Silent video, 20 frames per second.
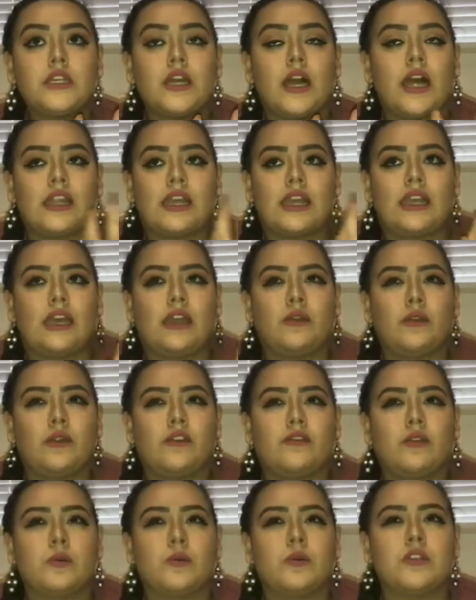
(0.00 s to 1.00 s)
I don't know
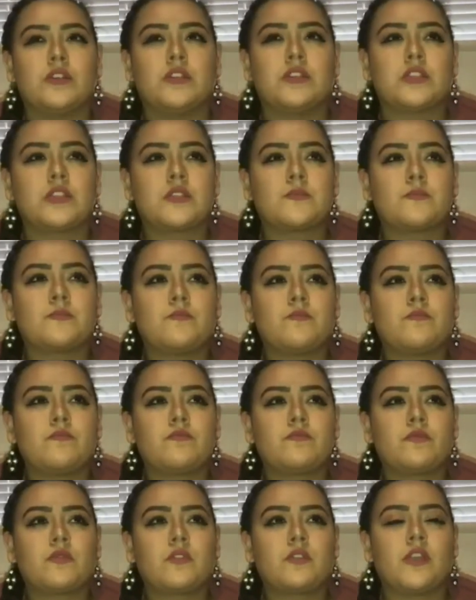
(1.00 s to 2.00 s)
if it was,
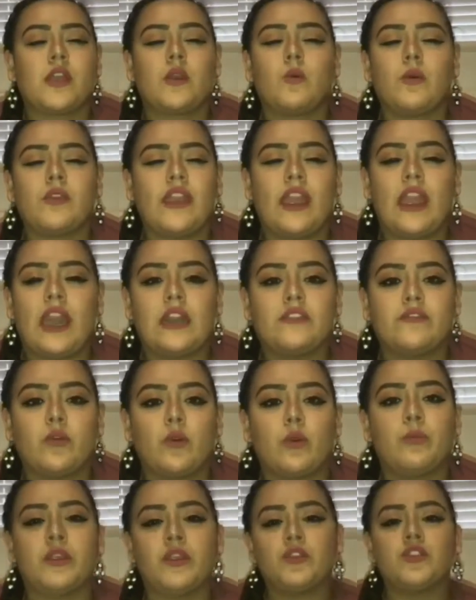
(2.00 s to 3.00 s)
like, what they had it
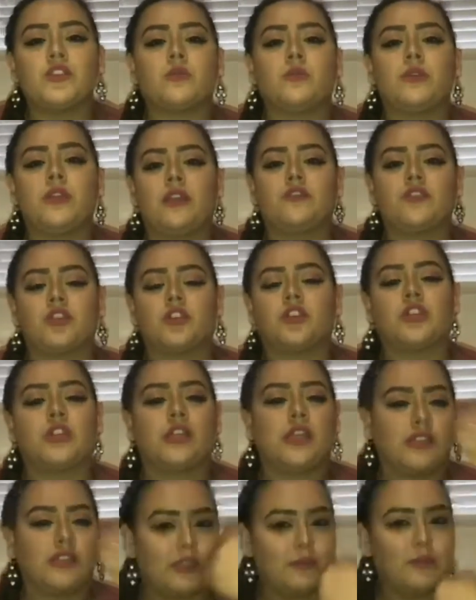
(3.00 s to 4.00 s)
for, but usually when you have surgery,
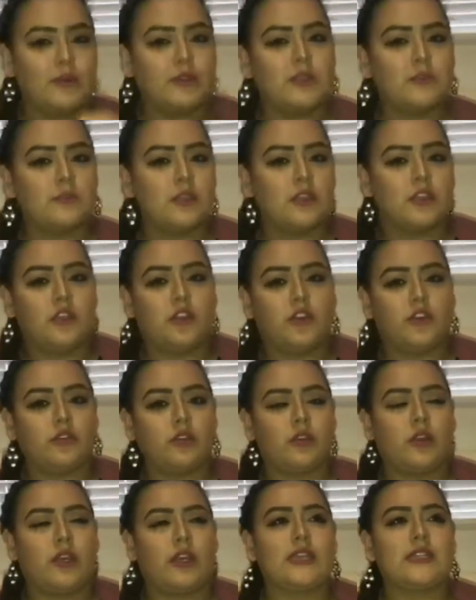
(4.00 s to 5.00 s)
like, they put something in your
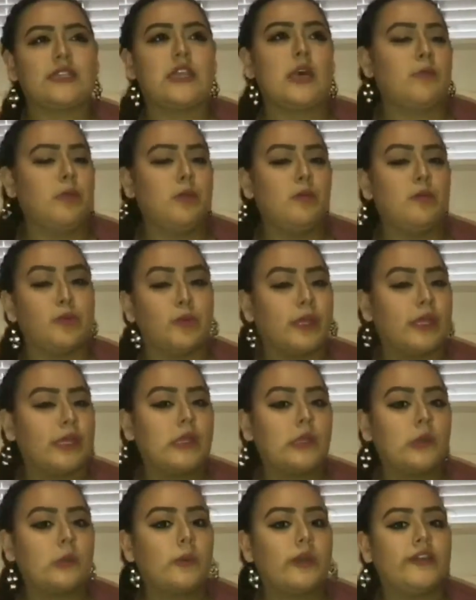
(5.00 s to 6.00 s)
throat, I guess, to help you
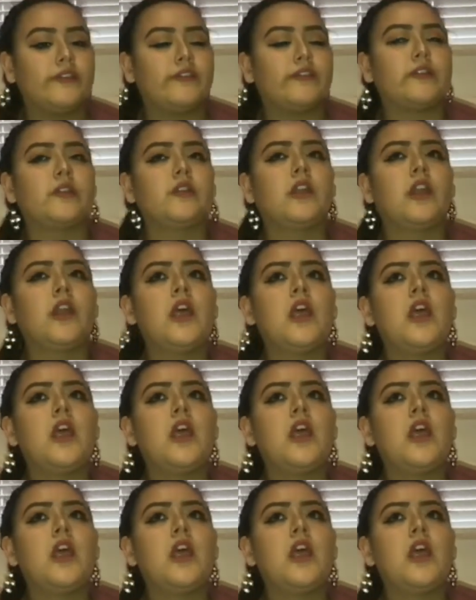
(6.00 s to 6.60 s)
breathe or whatever.